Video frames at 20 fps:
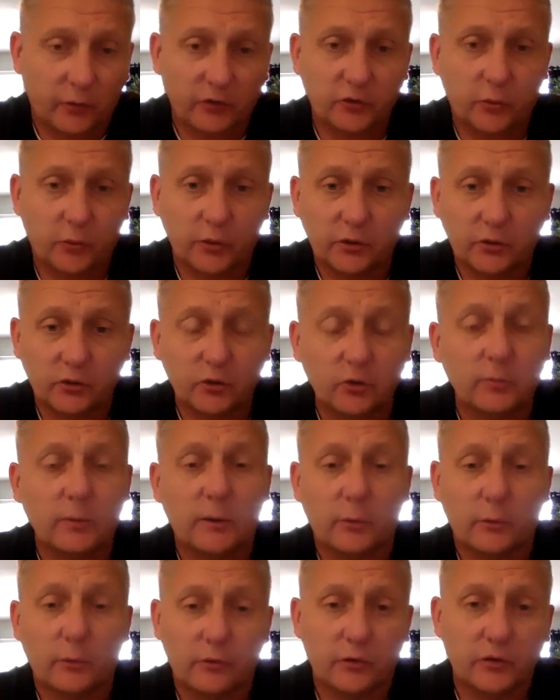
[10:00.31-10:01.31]
So when you do
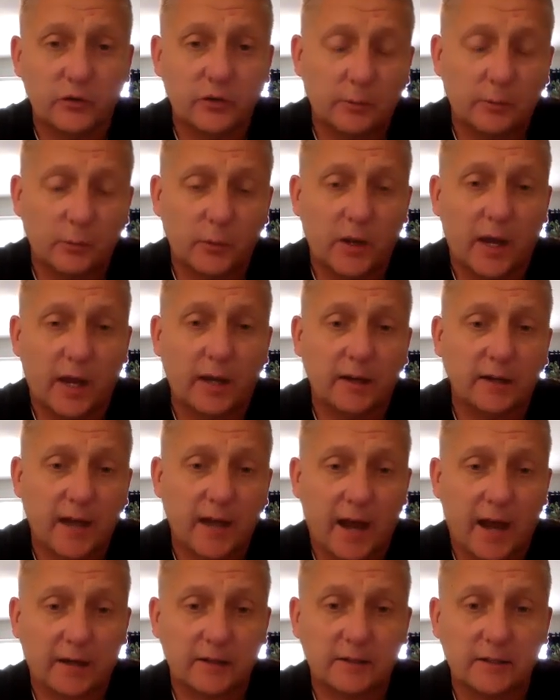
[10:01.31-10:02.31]
meet with your CPA at
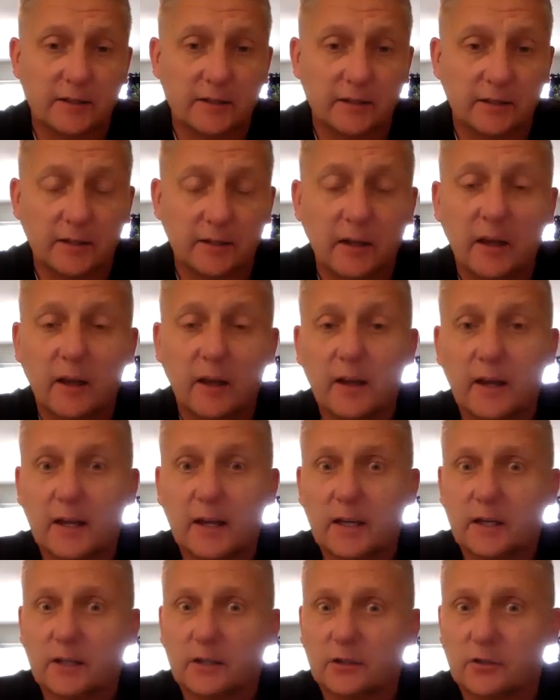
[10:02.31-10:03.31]
tax season,
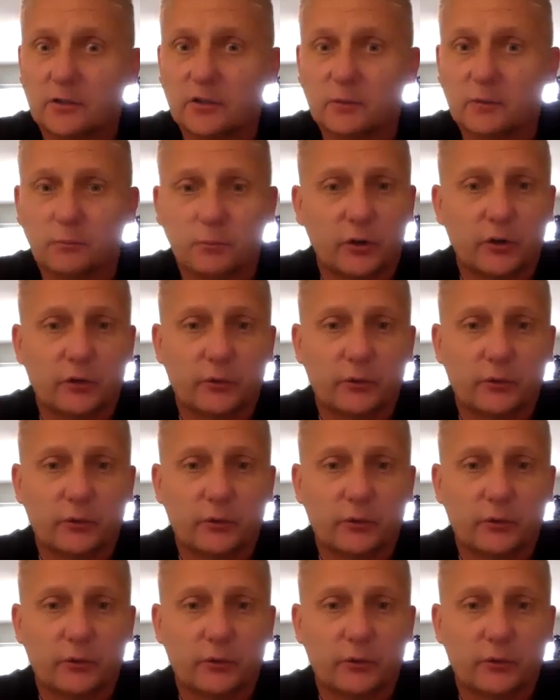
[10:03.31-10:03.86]
you just print the